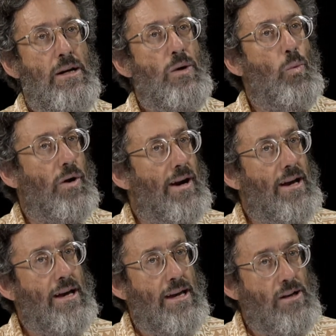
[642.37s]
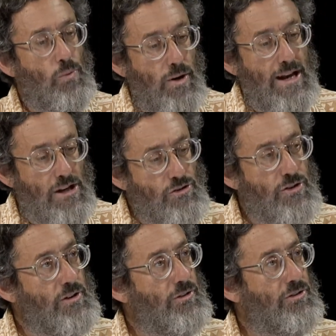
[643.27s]
where I, it, where I
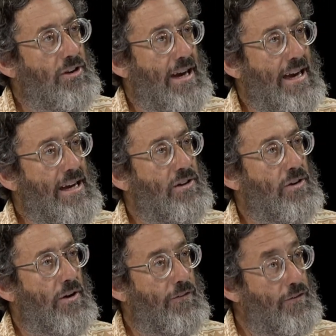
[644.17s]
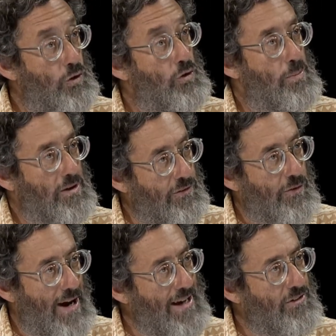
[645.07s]
introduced a, a, food bill of
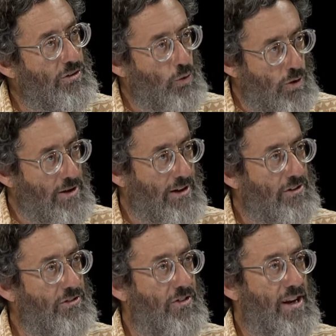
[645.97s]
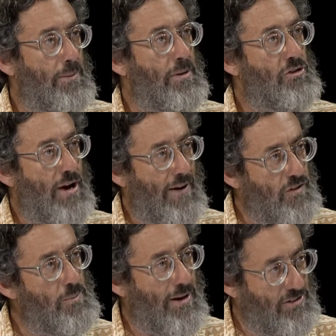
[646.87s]
rights ordinance that had been
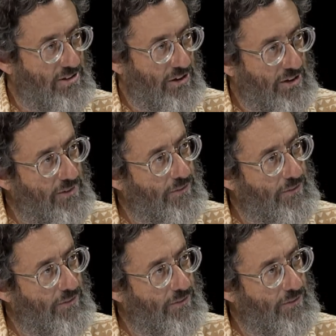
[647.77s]
drafted by CELDF